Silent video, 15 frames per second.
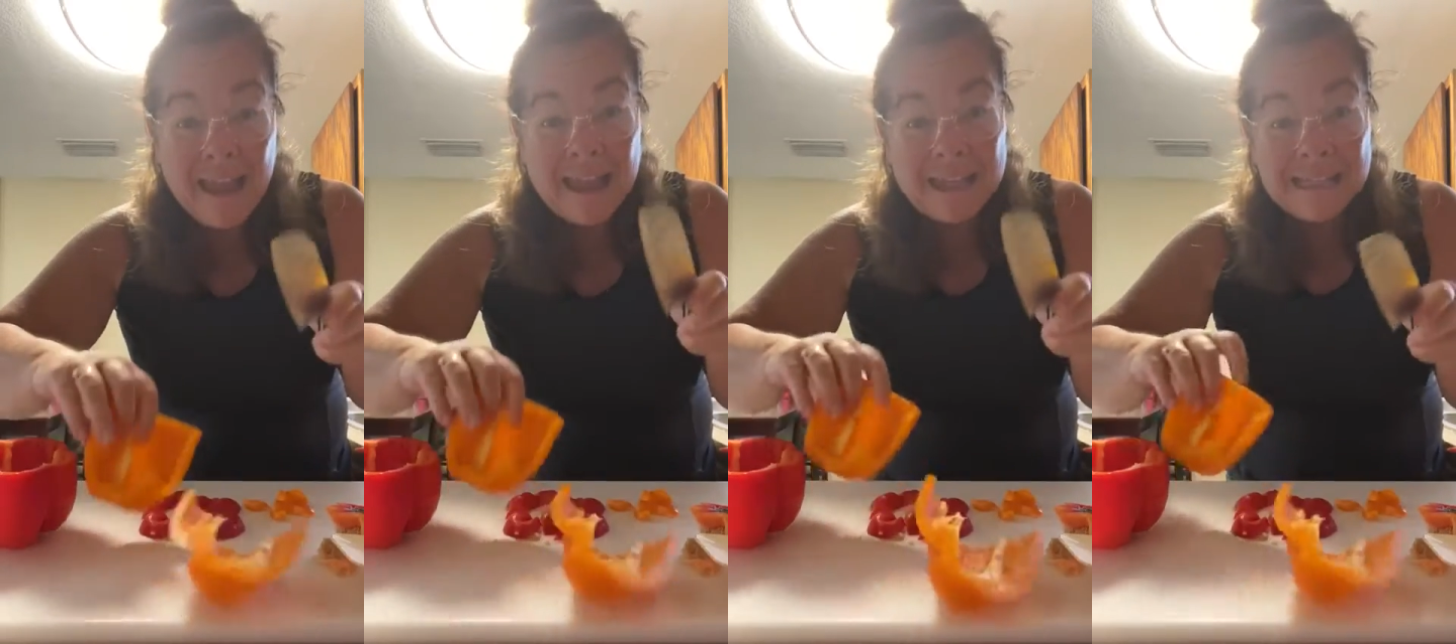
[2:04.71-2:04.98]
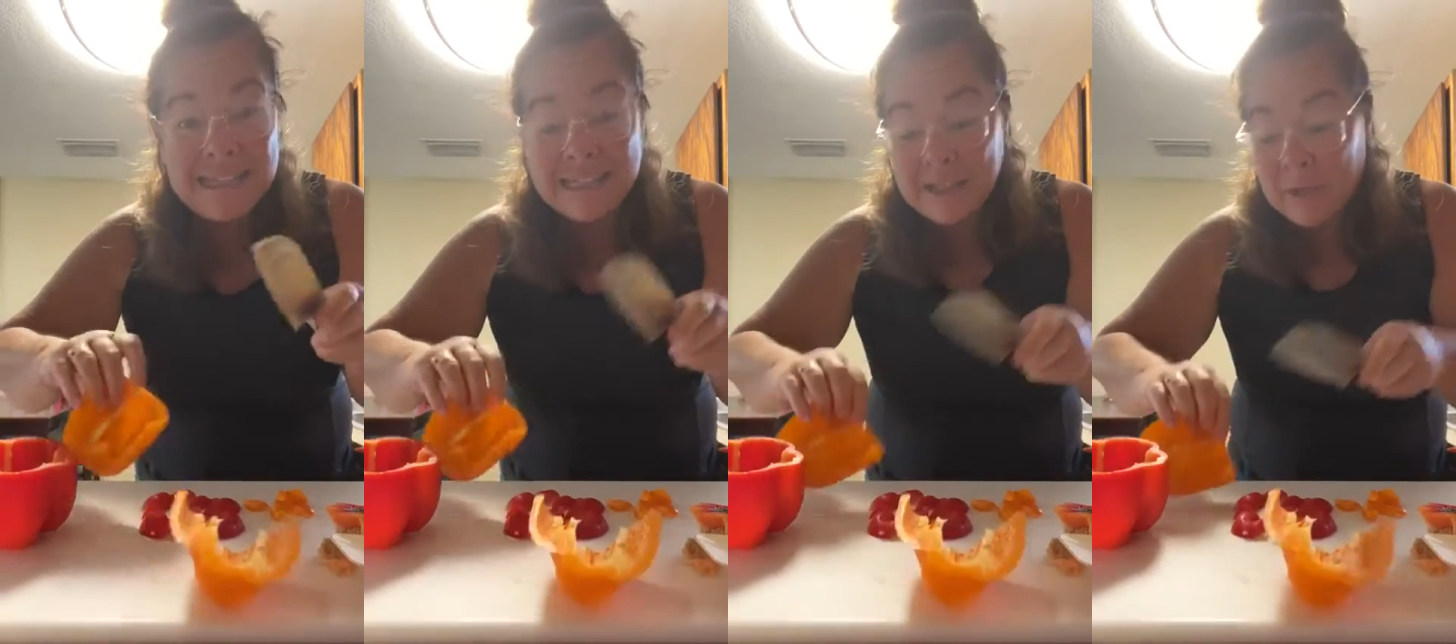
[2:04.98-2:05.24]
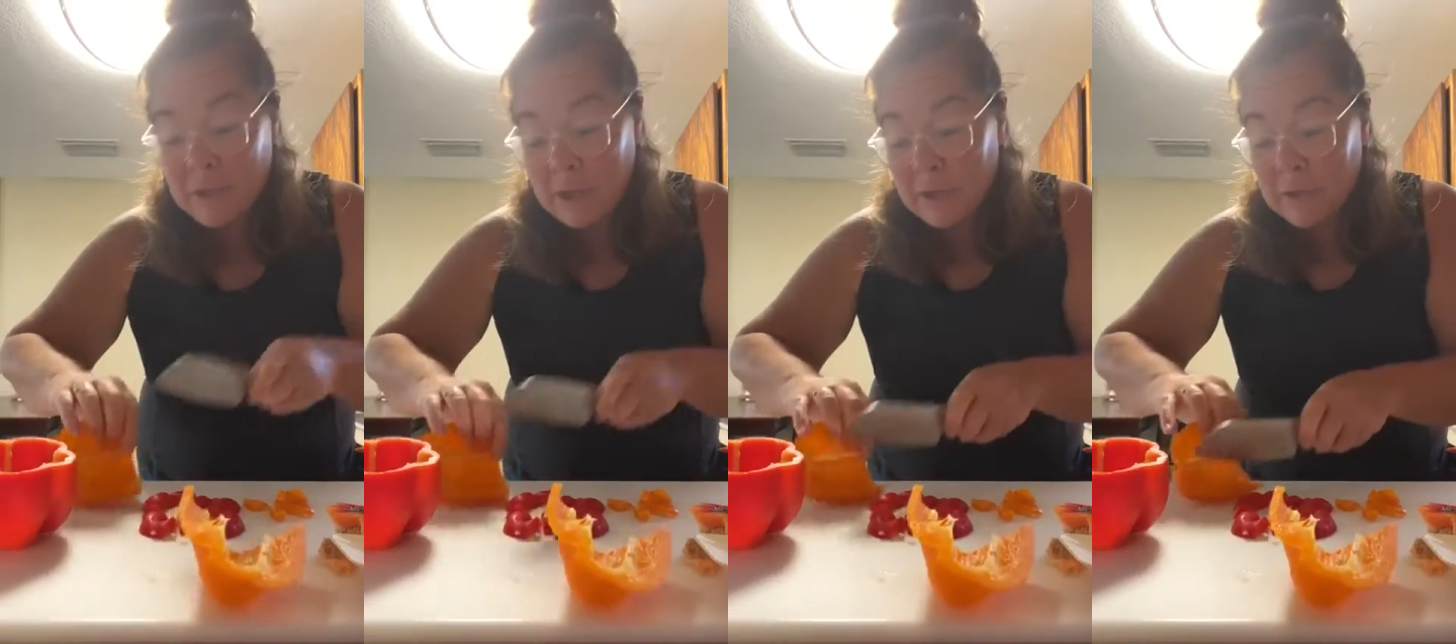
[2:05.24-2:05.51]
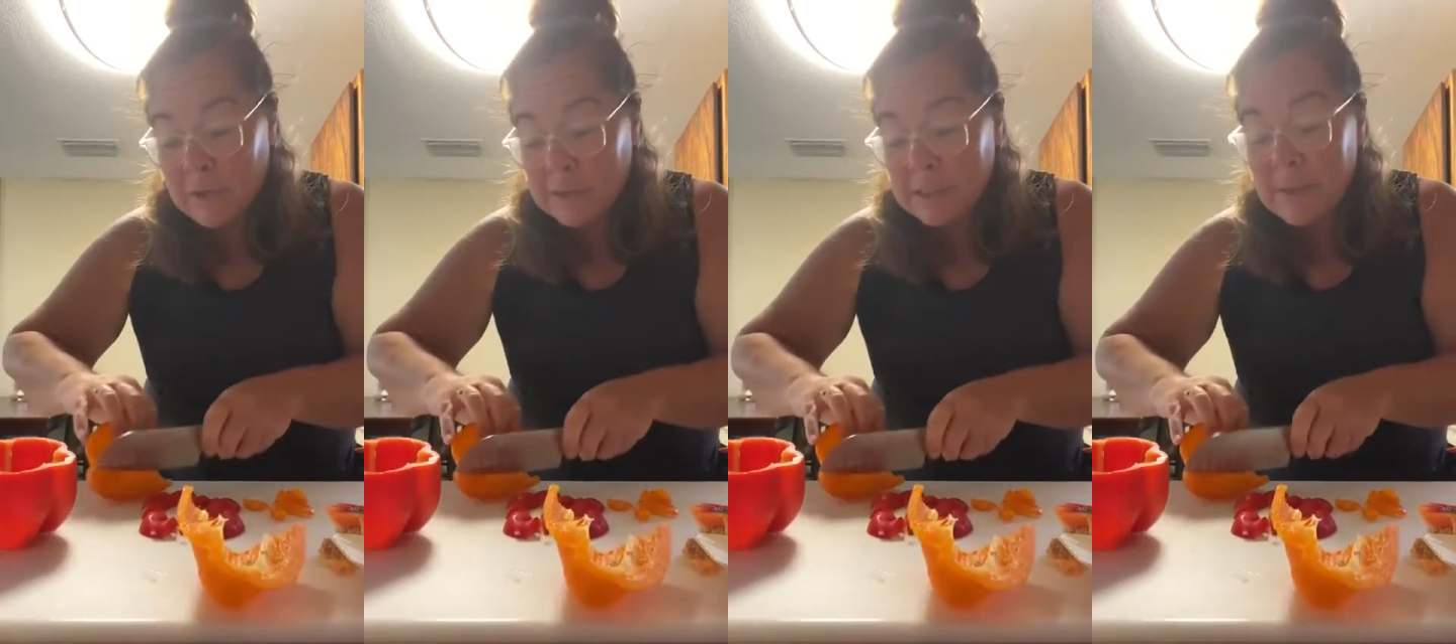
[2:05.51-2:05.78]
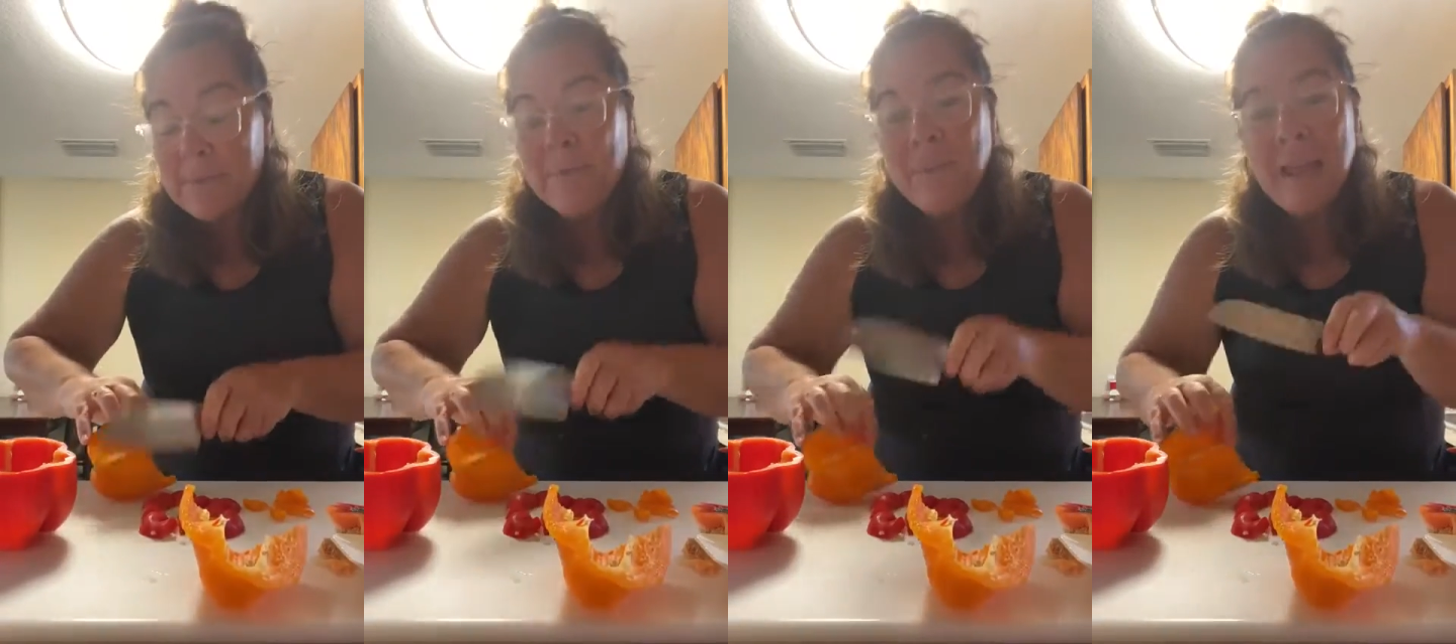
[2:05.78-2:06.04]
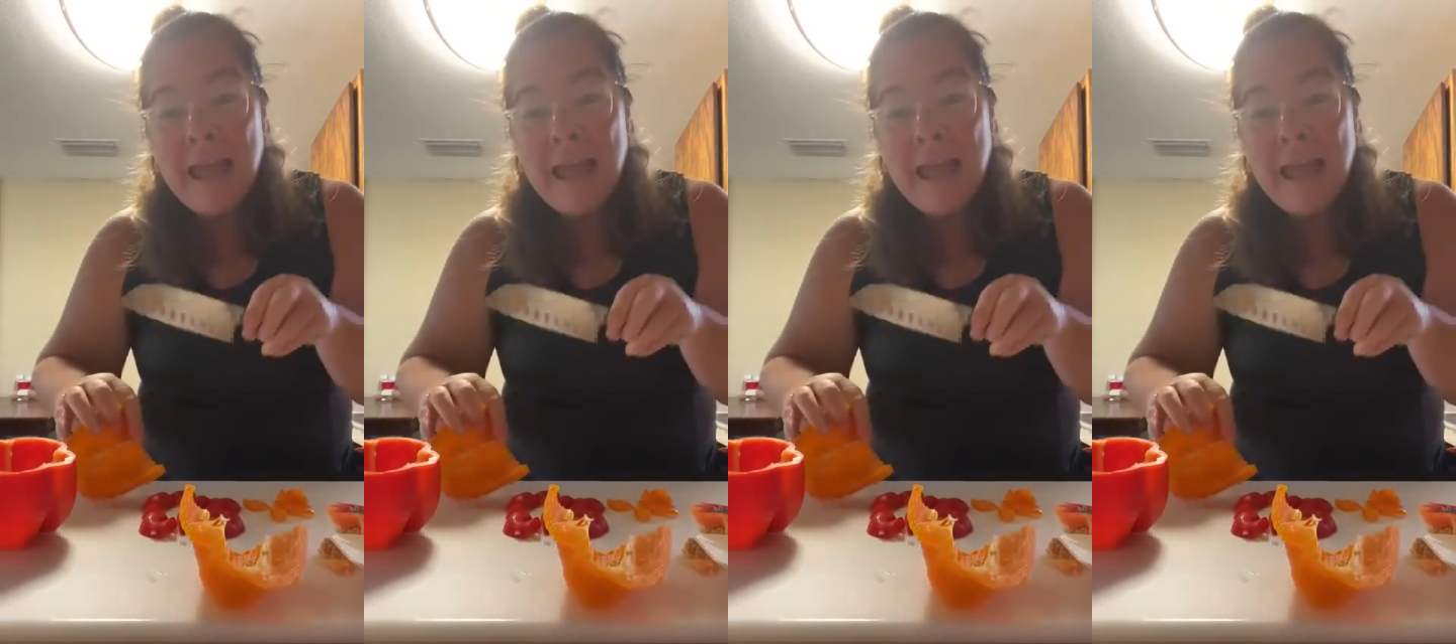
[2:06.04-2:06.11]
I can still use.